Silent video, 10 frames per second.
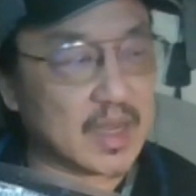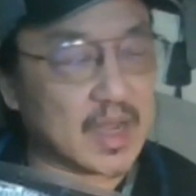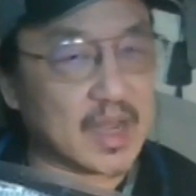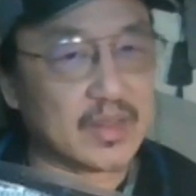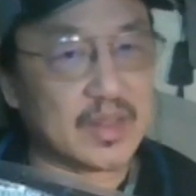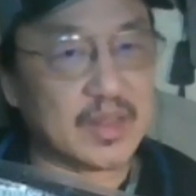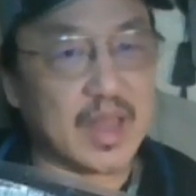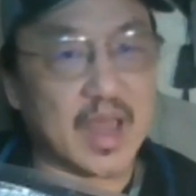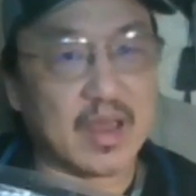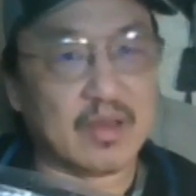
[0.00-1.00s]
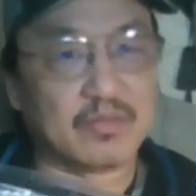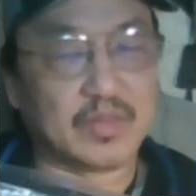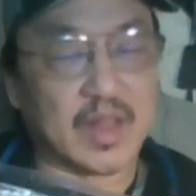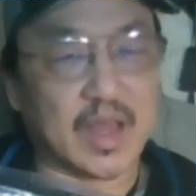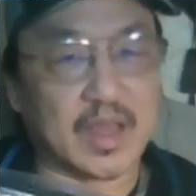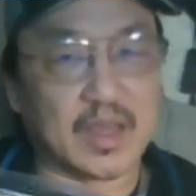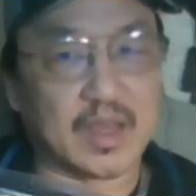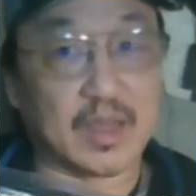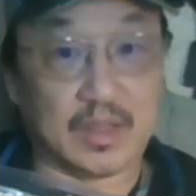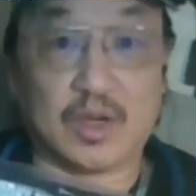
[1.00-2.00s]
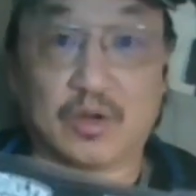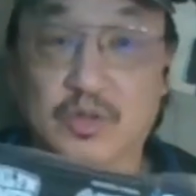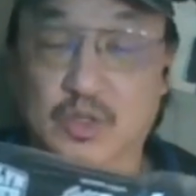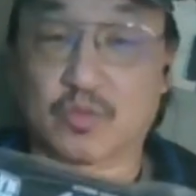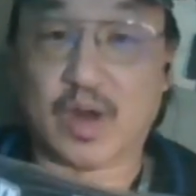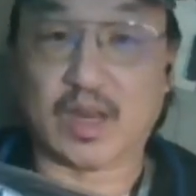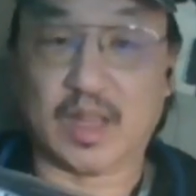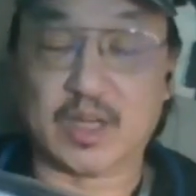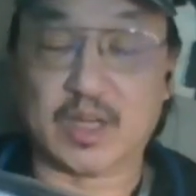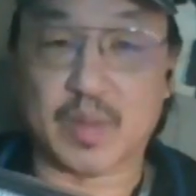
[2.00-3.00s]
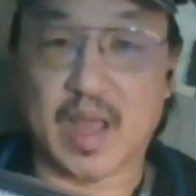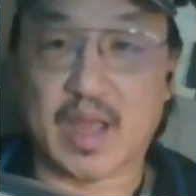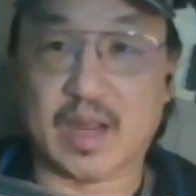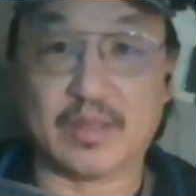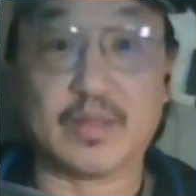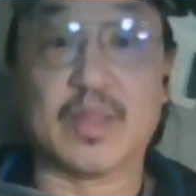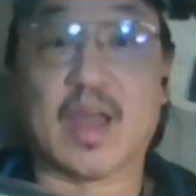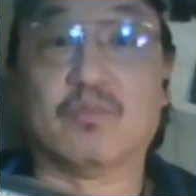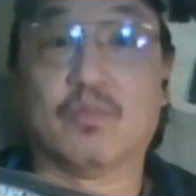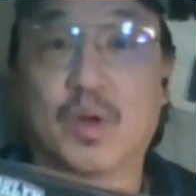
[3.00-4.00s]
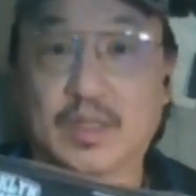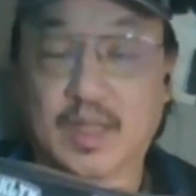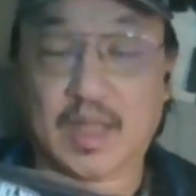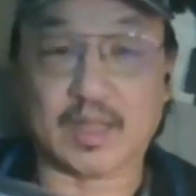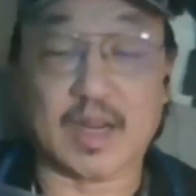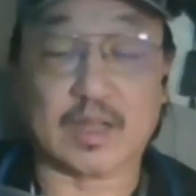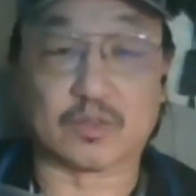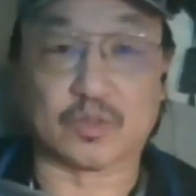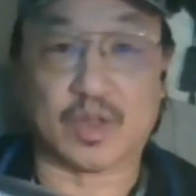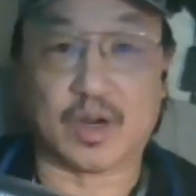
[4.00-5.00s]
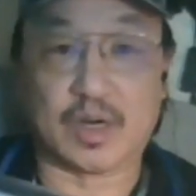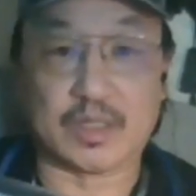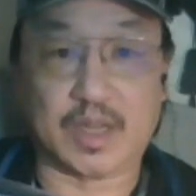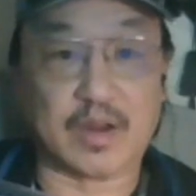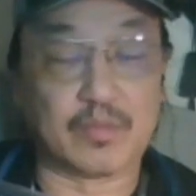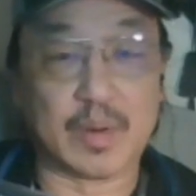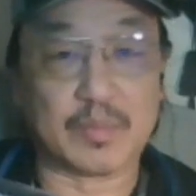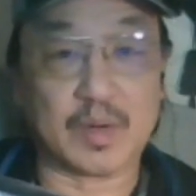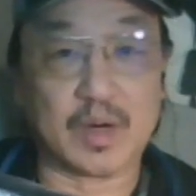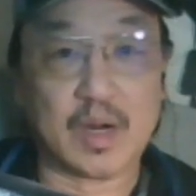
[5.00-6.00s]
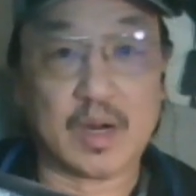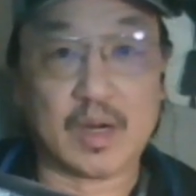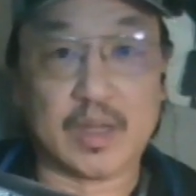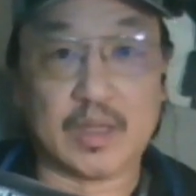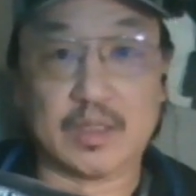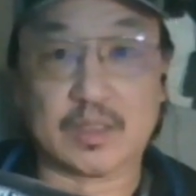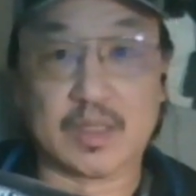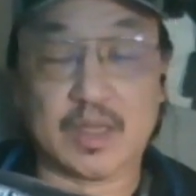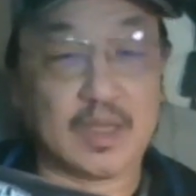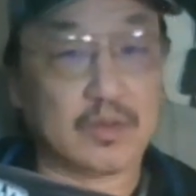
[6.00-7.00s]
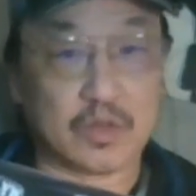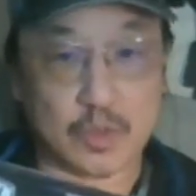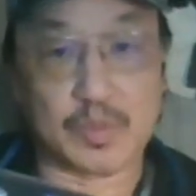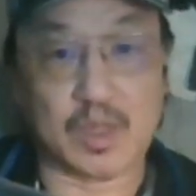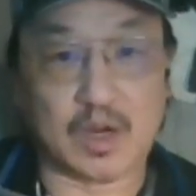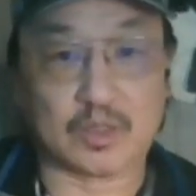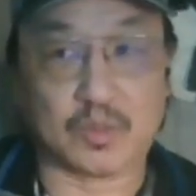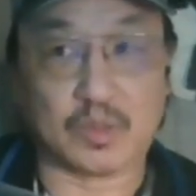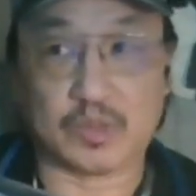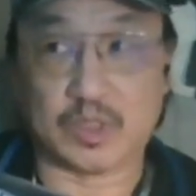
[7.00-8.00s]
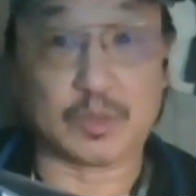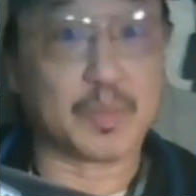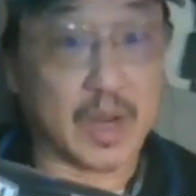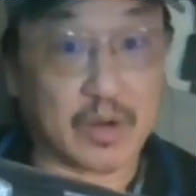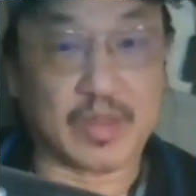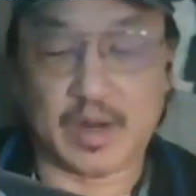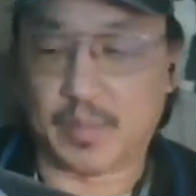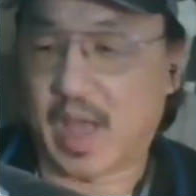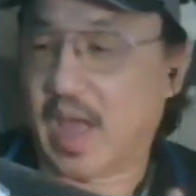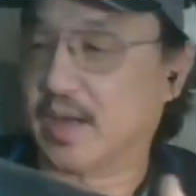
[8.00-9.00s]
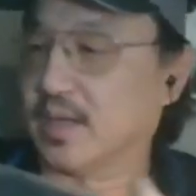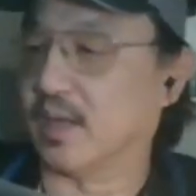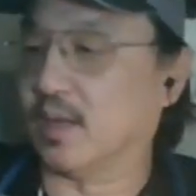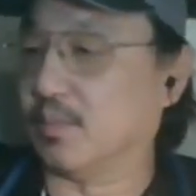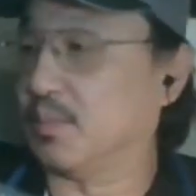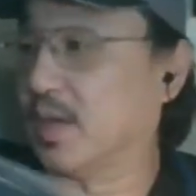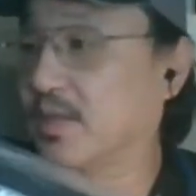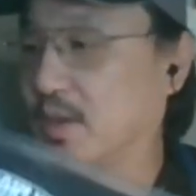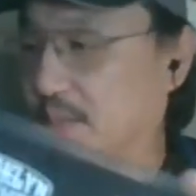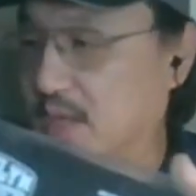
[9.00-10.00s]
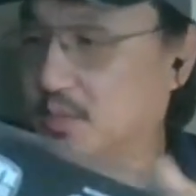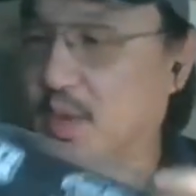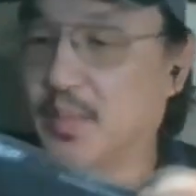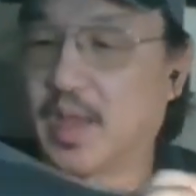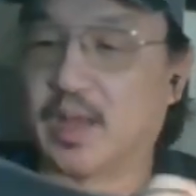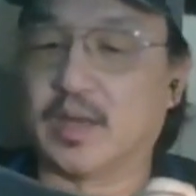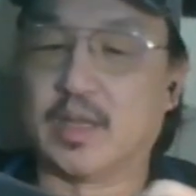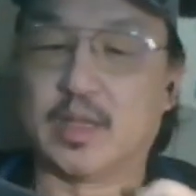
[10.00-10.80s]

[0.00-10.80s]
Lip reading: And then they have just a regulation bat. And then they have one like an extra large, I can't remember, is the super large one, which is bigger than a bat, bigger than a baseball bat.